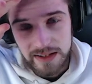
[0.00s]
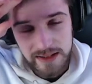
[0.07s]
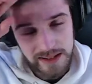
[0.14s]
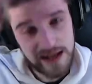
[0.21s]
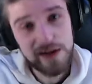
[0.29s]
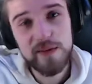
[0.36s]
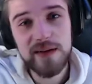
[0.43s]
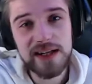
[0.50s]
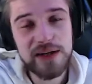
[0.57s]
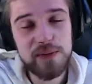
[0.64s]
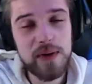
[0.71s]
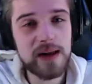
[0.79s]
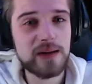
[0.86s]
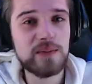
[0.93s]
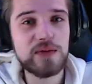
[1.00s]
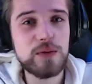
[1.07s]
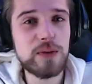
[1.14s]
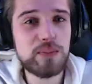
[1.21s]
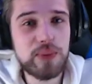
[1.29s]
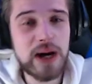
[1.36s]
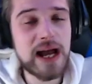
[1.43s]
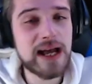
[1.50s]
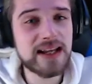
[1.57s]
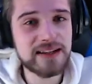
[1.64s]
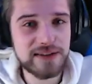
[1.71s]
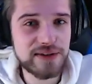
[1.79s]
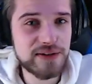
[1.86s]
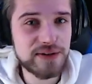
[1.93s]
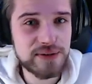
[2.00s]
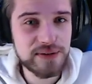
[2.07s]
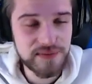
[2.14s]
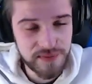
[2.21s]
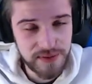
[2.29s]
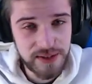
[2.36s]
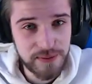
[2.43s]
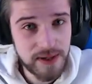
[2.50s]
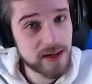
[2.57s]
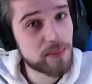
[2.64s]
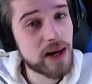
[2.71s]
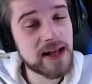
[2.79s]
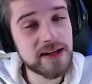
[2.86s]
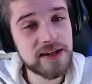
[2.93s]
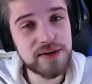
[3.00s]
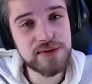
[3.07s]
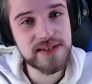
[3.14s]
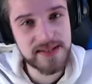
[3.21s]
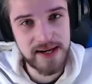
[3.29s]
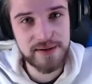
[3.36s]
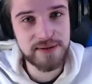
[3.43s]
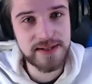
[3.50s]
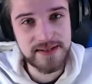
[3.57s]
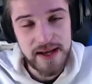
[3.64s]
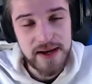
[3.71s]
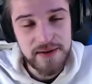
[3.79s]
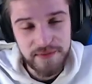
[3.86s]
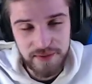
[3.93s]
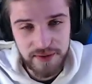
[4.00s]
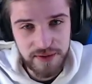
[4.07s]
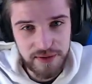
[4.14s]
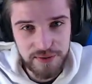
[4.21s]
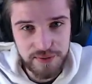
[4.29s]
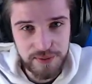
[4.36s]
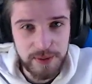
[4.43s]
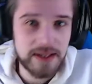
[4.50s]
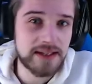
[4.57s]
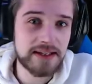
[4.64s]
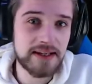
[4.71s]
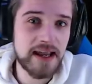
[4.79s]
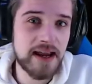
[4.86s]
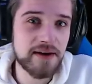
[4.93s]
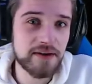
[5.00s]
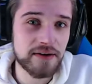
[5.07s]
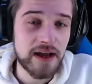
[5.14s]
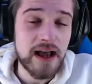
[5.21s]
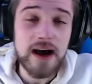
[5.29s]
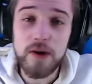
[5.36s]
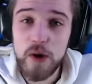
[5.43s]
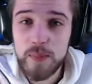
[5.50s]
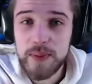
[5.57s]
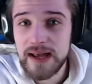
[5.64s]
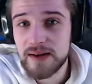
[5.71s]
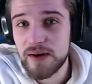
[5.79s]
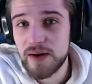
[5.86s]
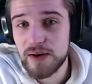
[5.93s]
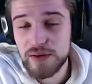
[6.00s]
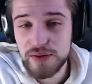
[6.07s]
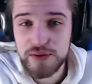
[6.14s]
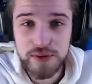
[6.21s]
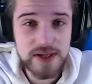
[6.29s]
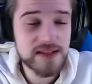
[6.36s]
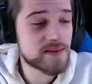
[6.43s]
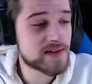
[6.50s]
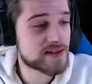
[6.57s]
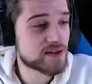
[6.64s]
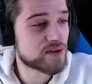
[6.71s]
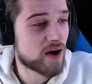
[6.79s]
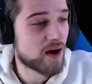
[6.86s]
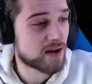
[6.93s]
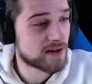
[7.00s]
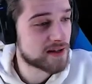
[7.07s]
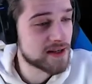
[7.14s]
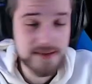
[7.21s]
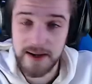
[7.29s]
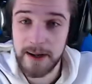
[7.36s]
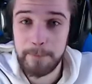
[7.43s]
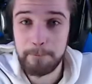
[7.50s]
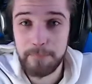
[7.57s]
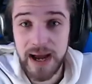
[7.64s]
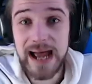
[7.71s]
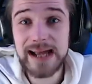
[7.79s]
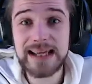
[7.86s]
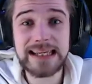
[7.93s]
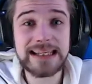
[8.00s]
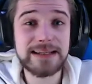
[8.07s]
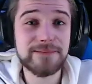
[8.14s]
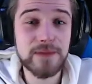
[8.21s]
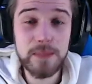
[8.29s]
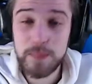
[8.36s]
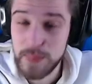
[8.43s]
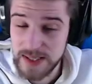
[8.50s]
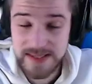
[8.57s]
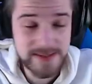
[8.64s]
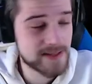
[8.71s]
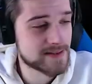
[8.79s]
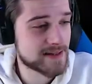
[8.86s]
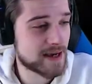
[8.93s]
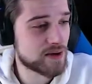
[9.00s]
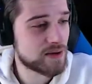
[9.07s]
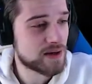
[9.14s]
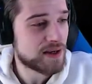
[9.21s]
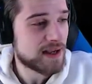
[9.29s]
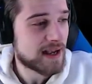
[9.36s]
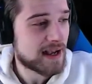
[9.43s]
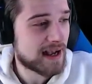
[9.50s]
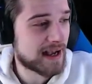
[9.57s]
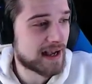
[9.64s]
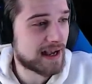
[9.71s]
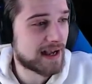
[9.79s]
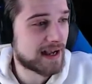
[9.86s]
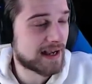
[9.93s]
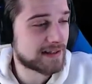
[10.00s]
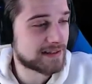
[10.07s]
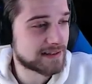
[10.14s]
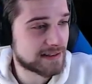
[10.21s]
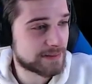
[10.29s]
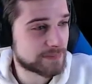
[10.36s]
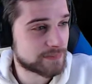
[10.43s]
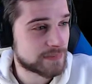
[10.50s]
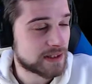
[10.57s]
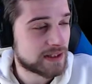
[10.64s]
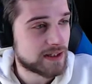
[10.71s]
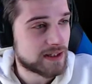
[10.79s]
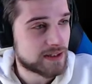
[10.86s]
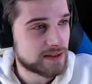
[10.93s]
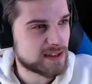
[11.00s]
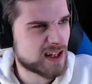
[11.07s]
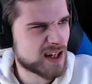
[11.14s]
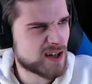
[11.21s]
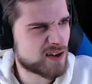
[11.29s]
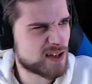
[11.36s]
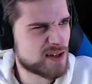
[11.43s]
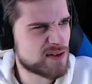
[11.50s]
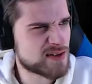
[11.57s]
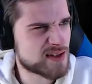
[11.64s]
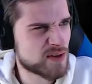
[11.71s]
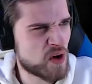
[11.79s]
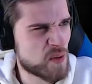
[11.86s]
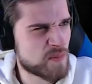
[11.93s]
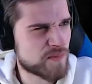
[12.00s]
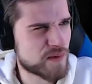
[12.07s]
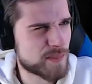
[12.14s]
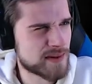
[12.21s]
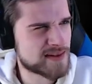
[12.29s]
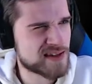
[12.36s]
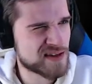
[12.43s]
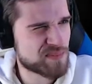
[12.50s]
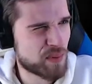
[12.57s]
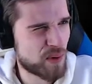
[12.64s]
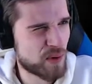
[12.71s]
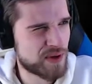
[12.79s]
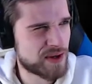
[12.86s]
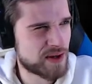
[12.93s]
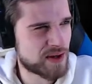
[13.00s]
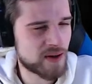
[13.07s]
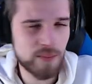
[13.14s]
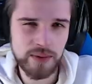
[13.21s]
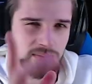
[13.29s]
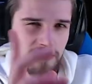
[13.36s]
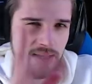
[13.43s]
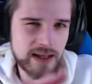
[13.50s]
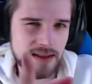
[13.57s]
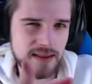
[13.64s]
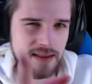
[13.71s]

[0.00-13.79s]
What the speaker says: Hello everybody, welcome to a brand new video and a brand new series for the new year. I hope you had all a good Christmas and a good holidays. I'm back for business now, and I could have used an open for business pun there, but